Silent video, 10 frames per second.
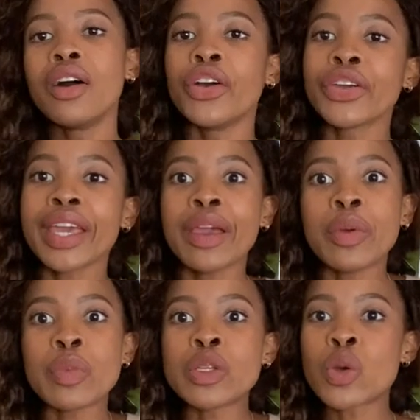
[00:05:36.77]
Okay,
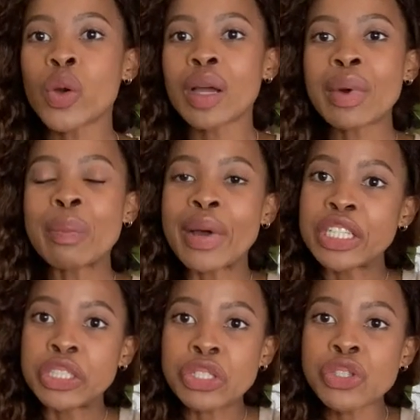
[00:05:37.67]
when we talk about
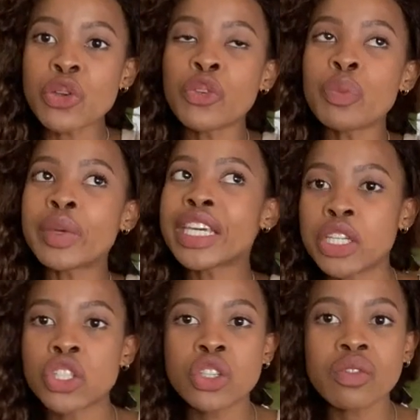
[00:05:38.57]
budgets, so for me,
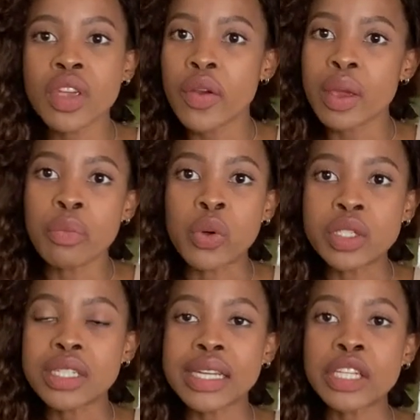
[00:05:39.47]
budgets are very
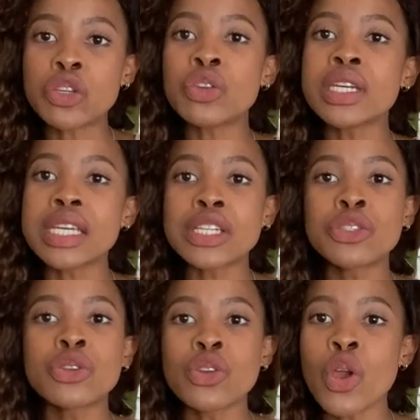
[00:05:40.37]
important. Like, you need
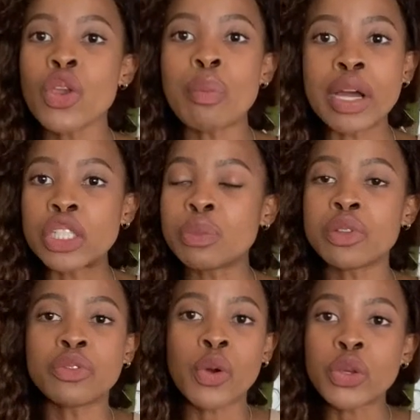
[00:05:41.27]
to know your budget
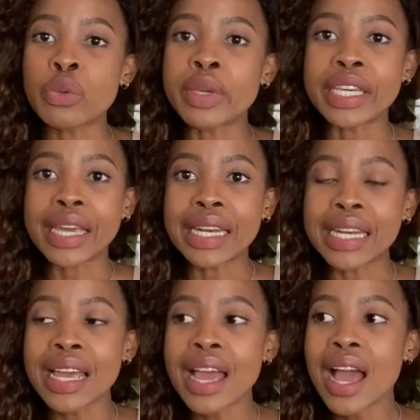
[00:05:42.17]
before you
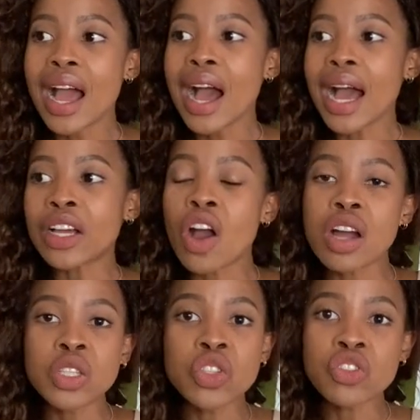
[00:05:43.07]
begin. I
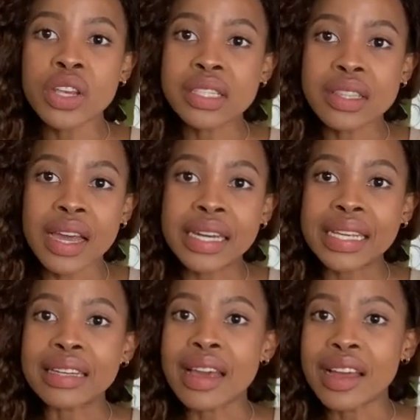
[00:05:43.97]
can't stress that
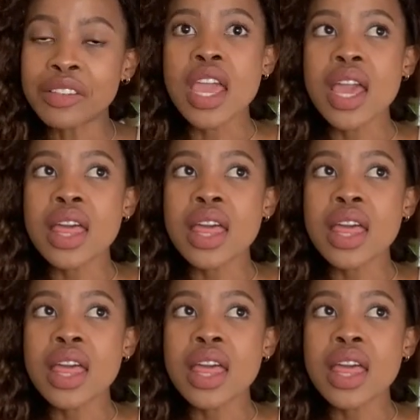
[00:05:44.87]
enough.